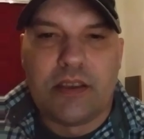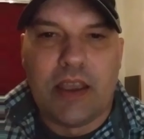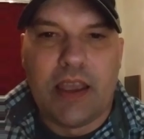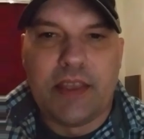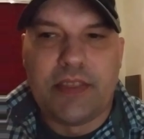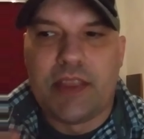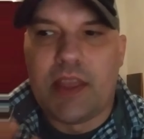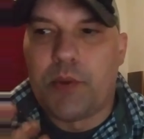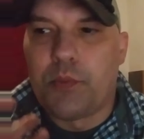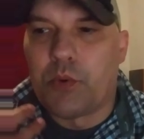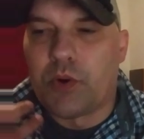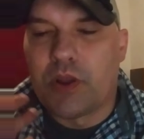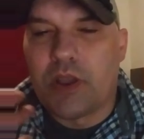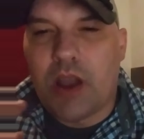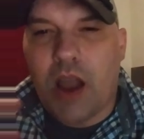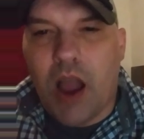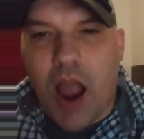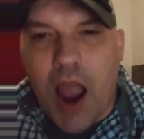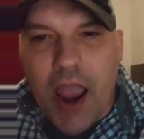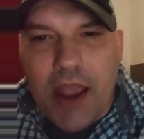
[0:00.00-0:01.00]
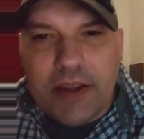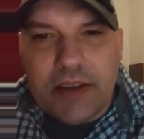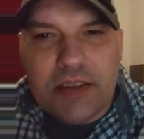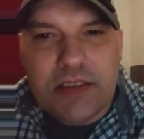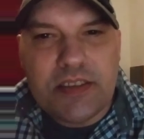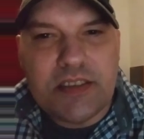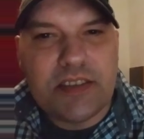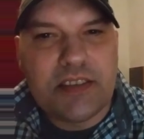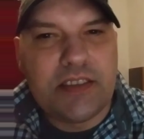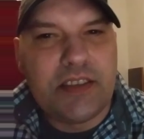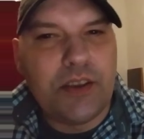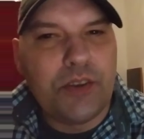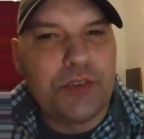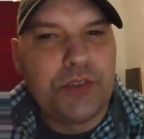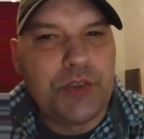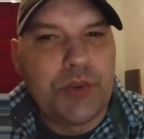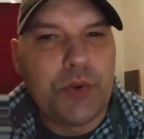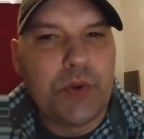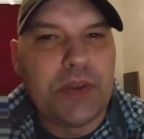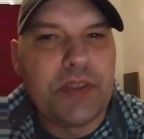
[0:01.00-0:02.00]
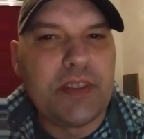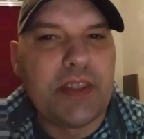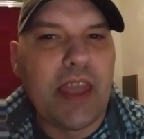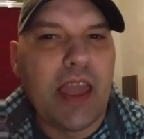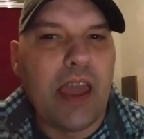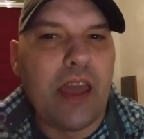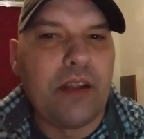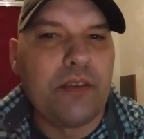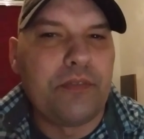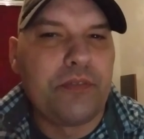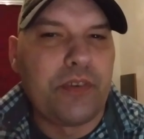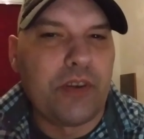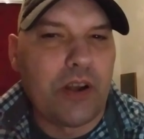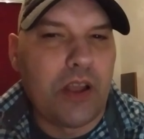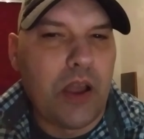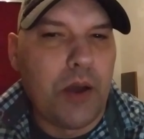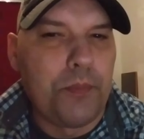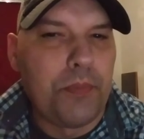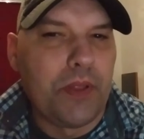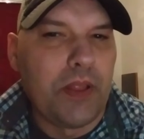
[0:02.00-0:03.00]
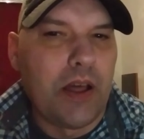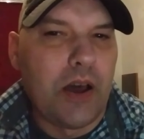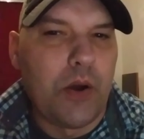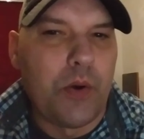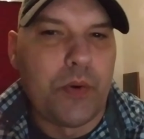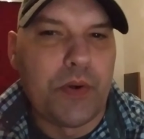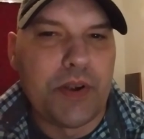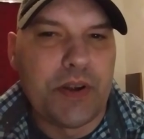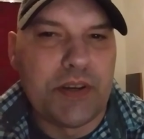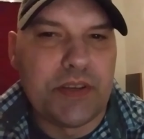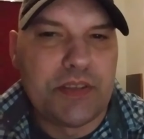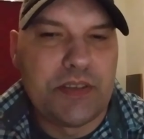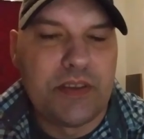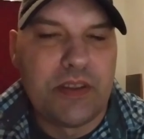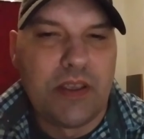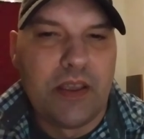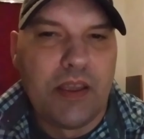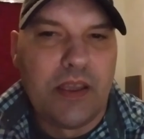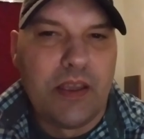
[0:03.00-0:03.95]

and they were kind of still doing that for a couple hours,